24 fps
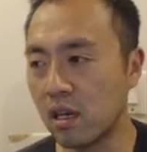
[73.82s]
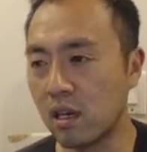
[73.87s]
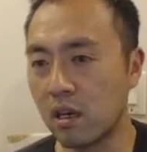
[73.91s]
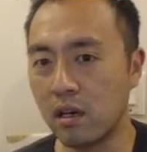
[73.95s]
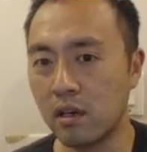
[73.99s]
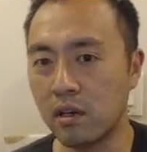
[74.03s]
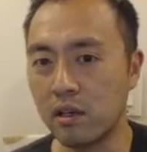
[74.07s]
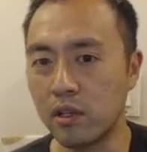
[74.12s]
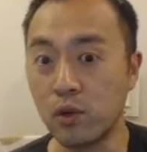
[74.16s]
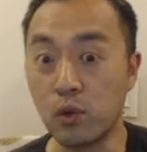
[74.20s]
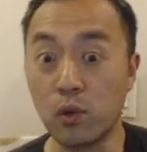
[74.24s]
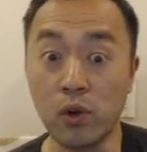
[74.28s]

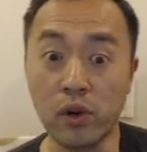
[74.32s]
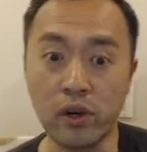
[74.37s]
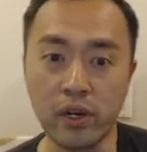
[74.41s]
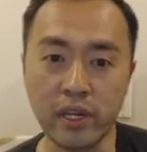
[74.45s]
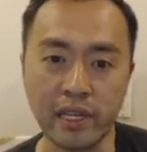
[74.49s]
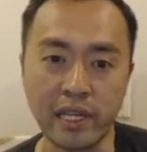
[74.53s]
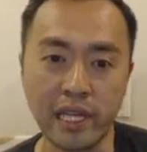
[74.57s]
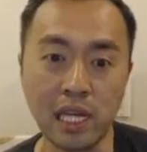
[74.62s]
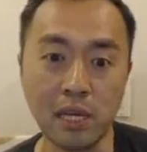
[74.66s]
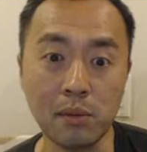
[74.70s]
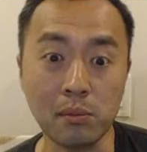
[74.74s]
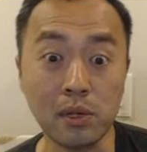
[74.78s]
you run a
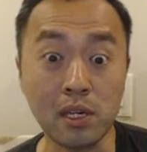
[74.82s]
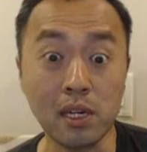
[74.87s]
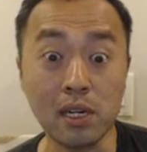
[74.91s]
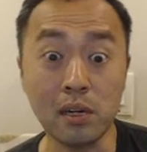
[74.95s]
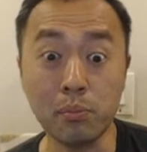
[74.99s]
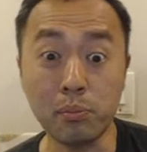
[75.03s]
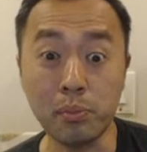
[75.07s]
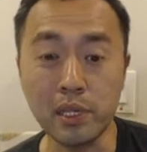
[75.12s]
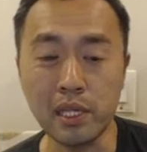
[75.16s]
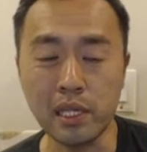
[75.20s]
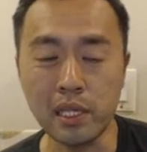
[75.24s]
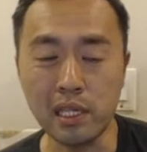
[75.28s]
game
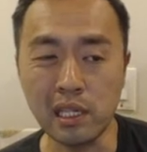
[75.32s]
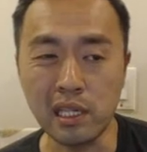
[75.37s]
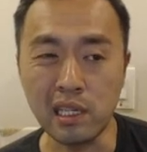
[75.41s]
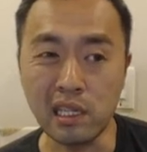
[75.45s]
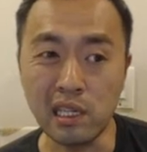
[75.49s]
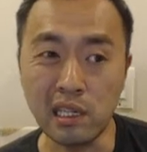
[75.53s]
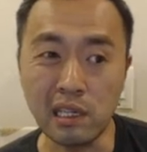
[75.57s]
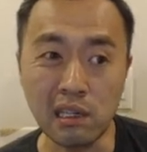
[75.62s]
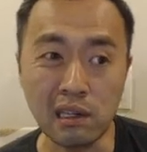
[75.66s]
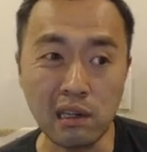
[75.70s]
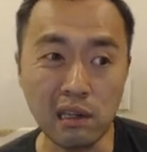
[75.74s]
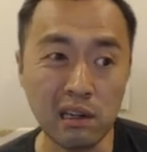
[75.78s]

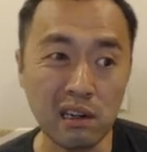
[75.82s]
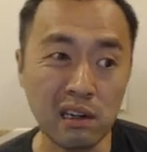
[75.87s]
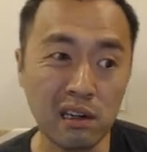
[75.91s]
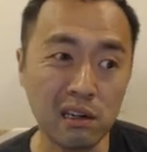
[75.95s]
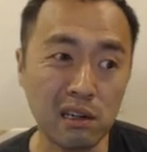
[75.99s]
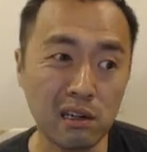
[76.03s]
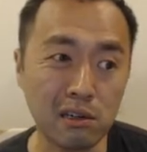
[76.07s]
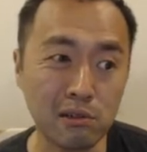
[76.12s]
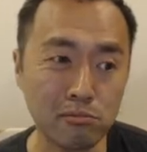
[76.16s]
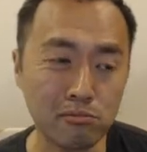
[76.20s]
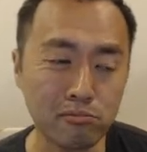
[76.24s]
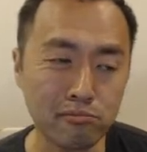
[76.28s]
company,
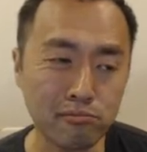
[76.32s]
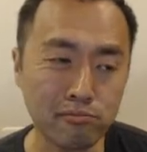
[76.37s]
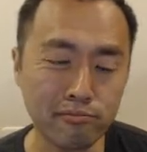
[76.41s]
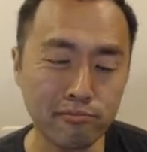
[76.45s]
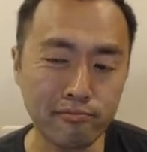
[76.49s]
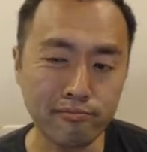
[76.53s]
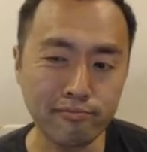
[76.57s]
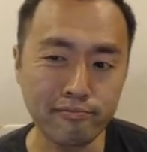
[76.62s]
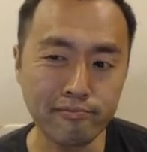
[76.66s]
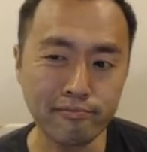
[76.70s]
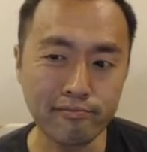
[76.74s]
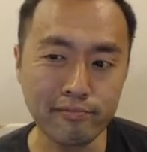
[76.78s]

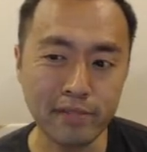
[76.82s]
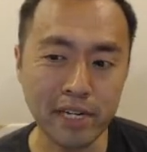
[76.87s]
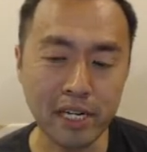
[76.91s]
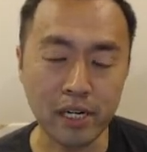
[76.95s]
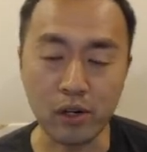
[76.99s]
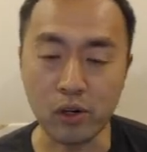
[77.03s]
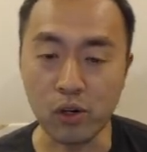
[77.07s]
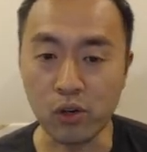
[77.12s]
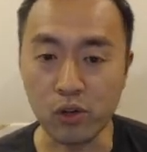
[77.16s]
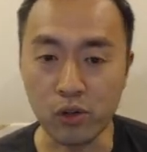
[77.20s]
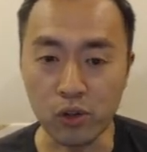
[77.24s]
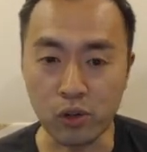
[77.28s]
I don't
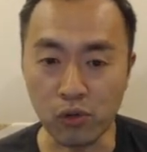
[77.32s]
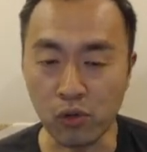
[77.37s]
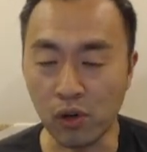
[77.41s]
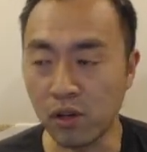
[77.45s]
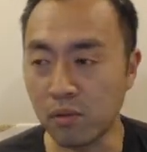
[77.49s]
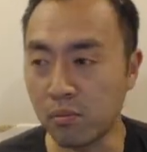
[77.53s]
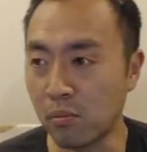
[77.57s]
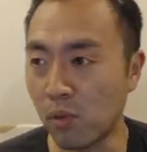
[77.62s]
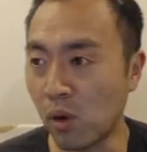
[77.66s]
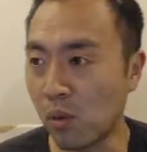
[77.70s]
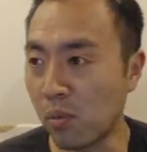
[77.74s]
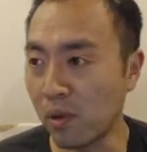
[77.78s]
know, you
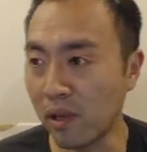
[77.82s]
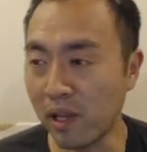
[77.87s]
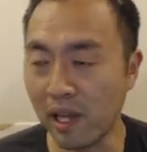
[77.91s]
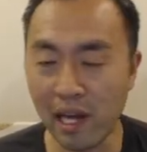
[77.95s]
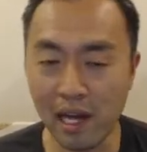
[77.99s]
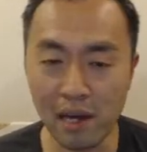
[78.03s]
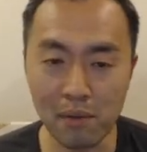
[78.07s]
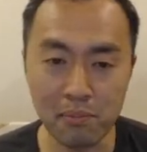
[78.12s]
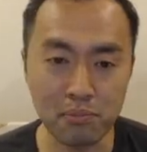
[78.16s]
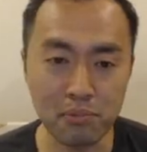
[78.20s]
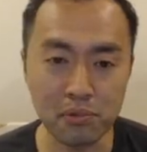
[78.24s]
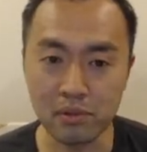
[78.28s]
run mobile
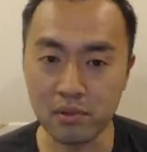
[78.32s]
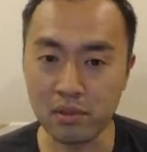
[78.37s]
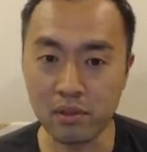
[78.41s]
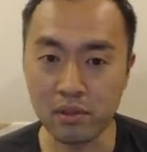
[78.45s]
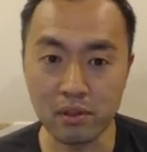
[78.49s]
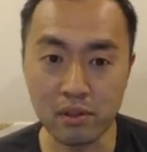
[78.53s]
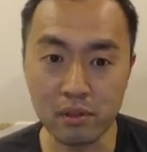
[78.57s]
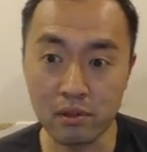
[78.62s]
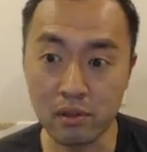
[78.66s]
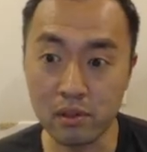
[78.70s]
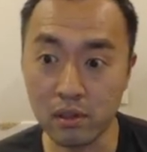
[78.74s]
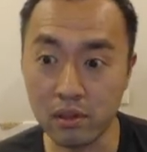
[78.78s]
apps,
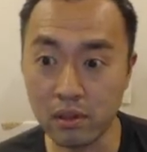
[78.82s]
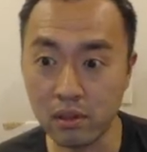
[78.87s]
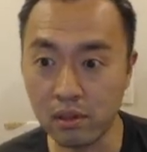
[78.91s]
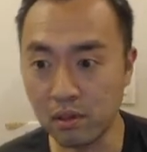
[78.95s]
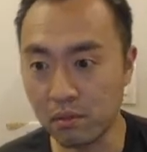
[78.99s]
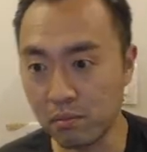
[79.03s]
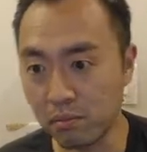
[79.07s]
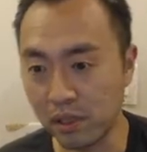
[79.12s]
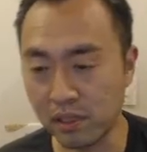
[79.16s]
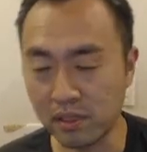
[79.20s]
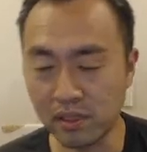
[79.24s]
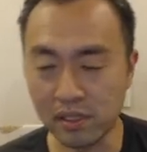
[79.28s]
and
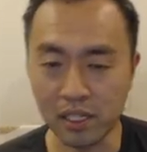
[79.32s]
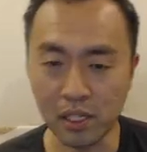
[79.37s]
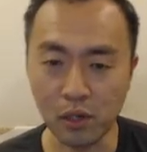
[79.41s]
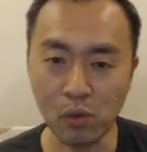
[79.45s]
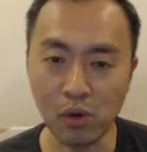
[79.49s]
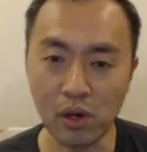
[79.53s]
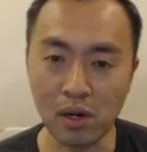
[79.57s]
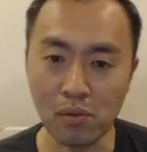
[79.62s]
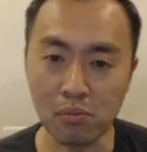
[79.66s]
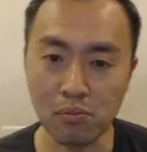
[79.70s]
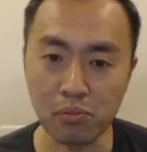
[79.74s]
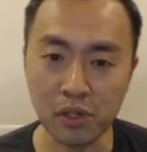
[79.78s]
basically you
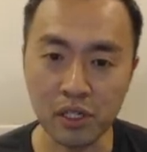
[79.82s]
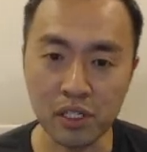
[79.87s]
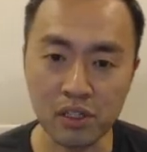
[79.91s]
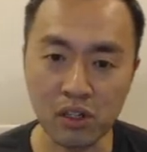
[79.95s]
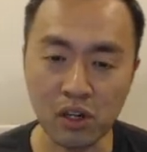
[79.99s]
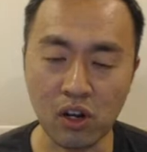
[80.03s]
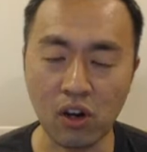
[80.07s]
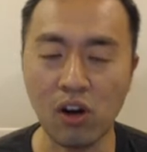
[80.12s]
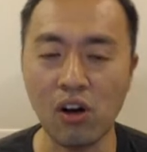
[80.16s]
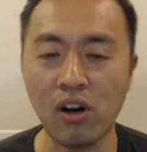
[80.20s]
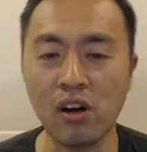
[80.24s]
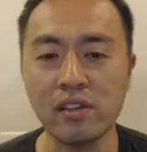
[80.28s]
want to bring the
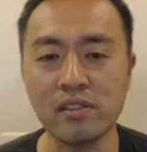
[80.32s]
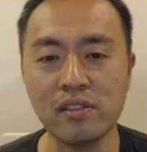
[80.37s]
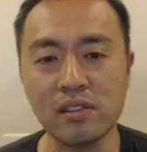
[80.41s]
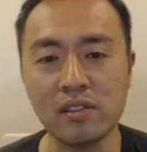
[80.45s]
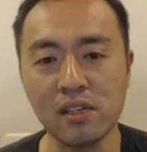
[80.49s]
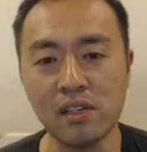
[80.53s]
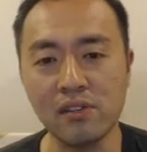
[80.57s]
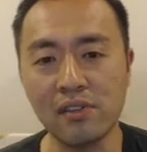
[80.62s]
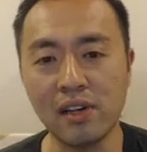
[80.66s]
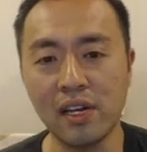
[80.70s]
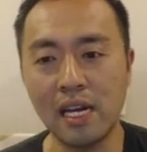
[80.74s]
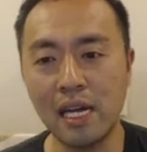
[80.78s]
cost
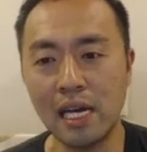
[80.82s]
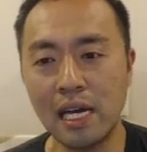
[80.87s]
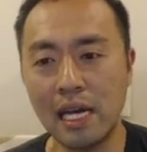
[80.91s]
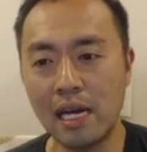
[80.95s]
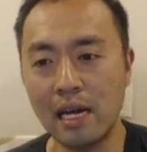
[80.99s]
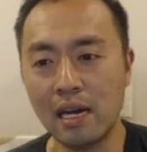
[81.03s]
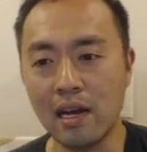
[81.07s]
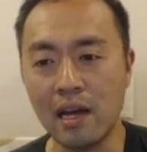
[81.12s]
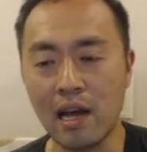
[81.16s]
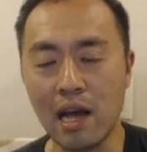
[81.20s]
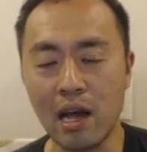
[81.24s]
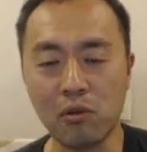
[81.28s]
of
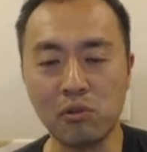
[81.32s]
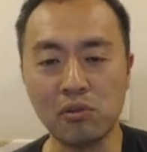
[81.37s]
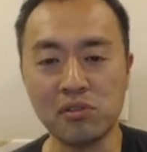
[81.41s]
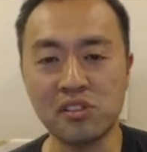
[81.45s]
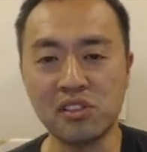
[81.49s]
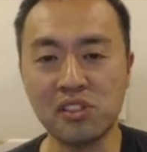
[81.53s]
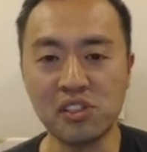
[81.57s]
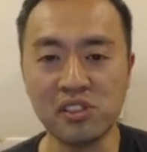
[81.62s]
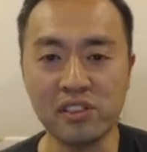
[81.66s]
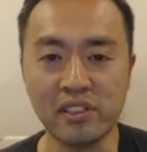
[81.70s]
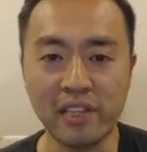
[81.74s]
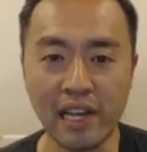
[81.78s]

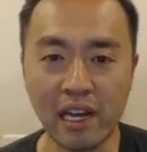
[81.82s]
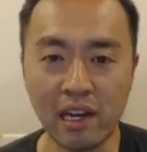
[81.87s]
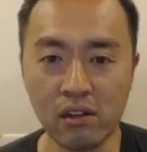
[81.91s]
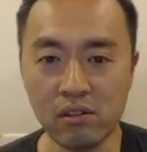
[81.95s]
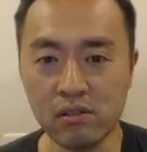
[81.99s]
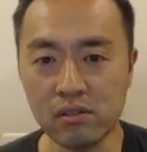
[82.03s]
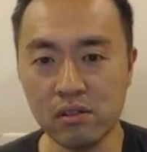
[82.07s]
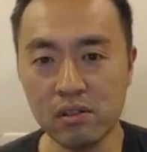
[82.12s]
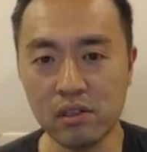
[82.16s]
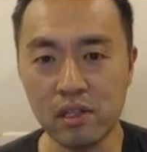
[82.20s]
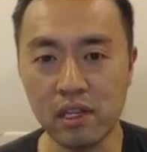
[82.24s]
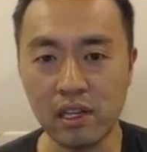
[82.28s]
acquisition
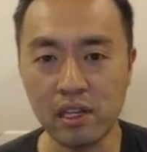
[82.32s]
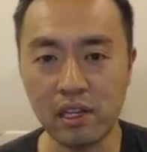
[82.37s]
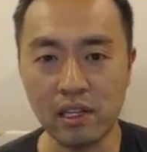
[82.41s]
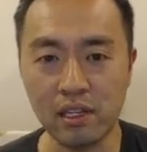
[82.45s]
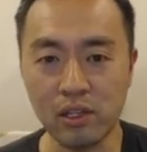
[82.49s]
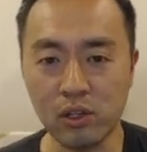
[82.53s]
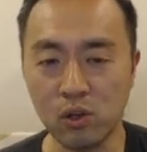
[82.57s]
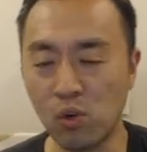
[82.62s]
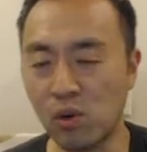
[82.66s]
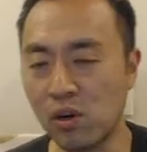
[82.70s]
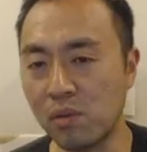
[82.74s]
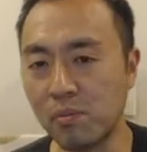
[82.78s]
down, and
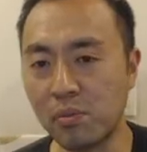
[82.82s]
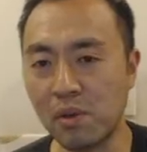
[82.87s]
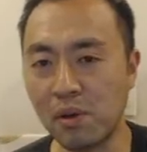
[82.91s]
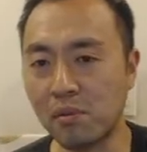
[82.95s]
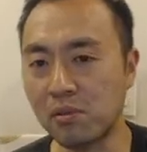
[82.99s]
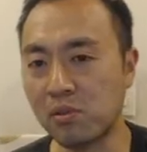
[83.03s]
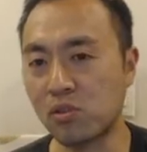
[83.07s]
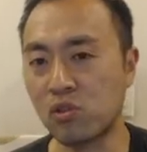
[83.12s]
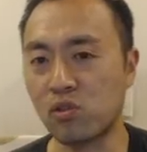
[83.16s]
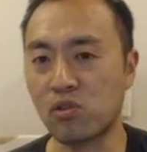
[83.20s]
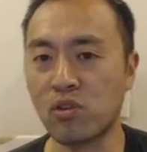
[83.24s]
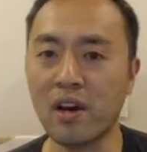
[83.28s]
you want to be able
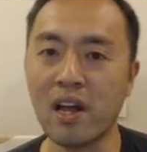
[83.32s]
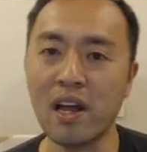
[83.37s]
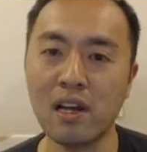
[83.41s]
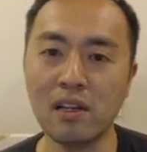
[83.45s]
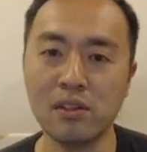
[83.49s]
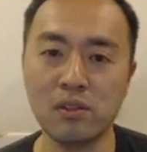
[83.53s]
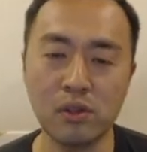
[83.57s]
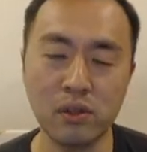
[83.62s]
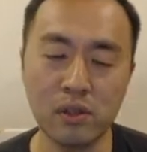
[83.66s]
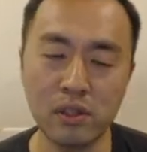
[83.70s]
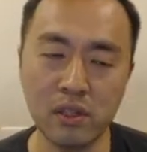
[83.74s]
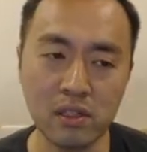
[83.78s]
to track
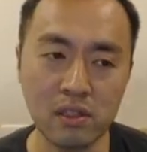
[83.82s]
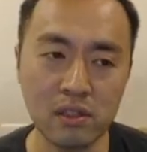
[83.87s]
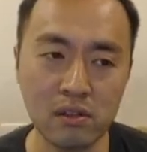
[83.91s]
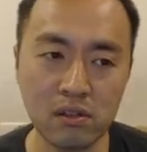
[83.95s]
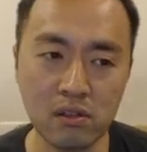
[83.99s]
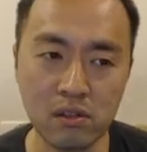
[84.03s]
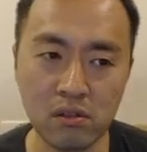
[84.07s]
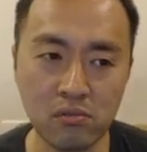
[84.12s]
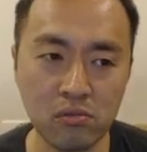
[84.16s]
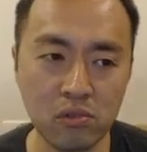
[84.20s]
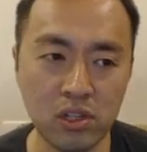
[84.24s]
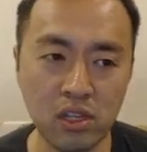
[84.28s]
so you can
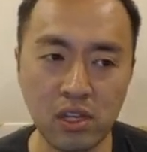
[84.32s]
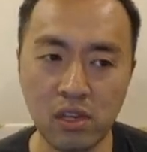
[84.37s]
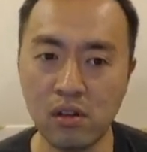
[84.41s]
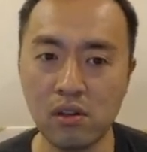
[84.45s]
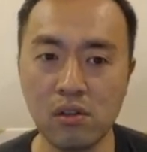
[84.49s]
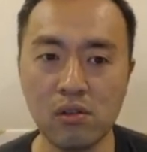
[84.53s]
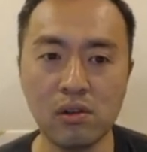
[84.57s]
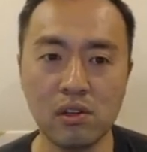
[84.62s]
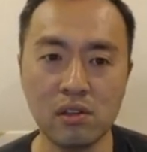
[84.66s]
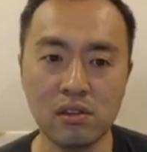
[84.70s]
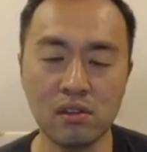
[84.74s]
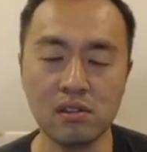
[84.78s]
kill
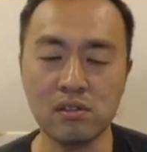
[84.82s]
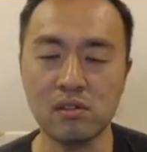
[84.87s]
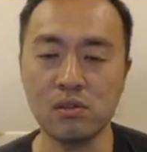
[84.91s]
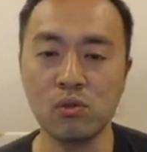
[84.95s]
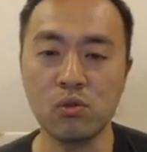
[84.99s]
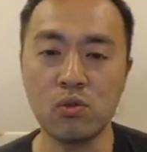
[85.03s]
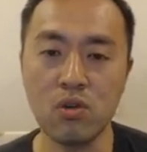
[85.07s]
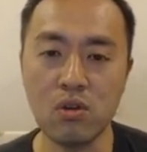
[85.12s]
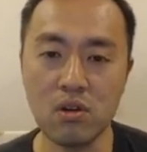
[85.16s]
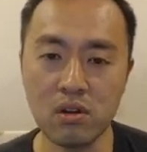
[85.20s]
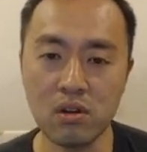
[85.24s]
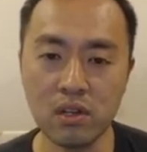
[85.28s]
what doesn't
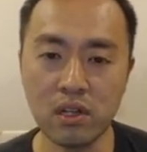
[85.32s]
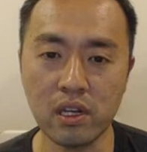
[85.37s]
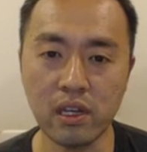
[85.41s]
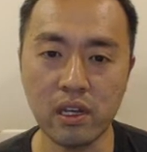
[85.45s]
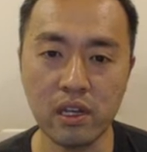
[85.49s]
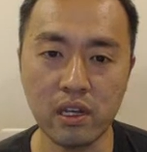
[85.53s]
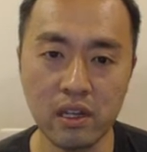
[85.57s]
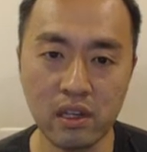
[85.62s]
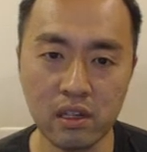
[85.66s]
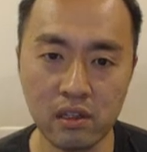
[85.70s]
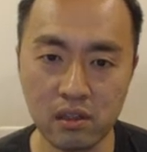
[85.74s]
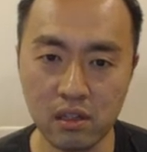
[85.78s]
work
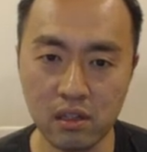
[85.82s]
and